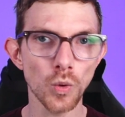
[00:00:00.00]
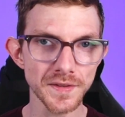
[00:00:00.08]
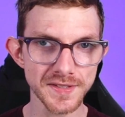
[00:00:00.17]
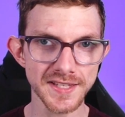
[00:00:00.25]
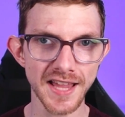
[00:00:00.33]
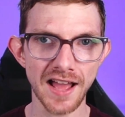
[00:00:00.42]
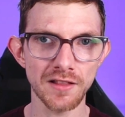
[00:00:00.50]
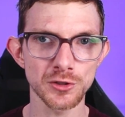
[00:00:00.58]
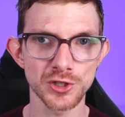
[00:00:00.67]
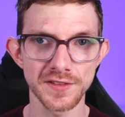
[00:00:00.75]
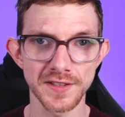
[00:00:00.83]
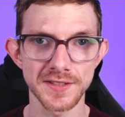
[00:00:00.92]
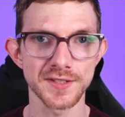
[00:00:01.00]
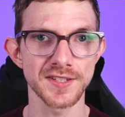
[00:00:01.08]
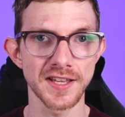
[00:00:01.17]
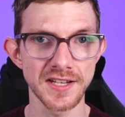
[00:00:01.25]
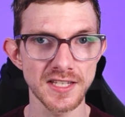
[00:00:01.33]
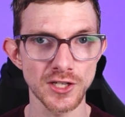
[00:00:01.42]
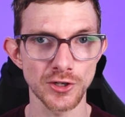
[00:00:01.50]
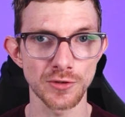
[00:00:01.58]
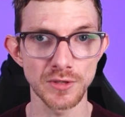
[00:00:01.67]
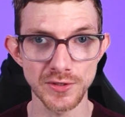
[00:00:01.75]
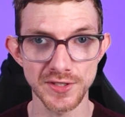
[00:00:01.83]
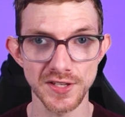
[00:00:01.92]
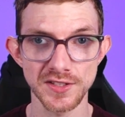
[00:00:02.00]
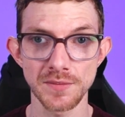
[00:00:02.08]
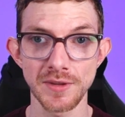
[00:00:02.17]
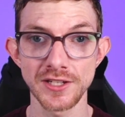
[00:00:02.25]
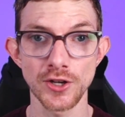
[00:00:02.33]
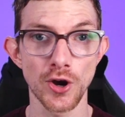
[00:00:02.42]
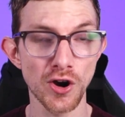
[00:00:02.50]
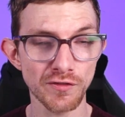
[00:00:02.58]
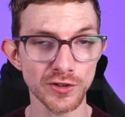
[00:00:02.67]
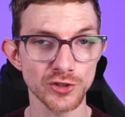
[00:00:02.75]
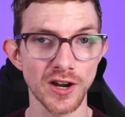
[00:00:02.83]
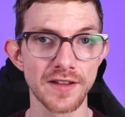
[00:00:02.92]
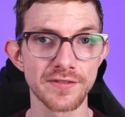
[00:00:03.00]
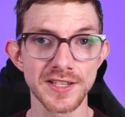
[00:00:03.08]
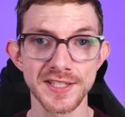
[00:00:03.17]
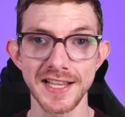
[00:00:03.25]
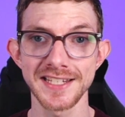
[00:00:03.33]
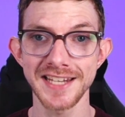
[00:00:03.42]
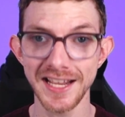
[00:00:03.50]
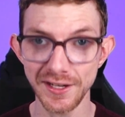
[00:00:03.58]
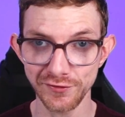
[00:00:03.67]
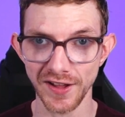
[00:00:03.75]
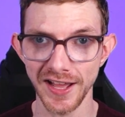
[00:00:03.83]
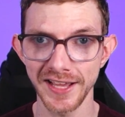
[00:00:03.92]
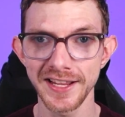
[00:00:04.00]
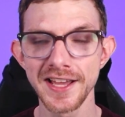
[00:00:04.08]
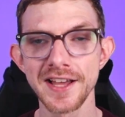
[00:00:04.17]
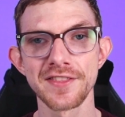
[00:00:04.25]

Once the allergen that's sending your immune system into overdrive is identified,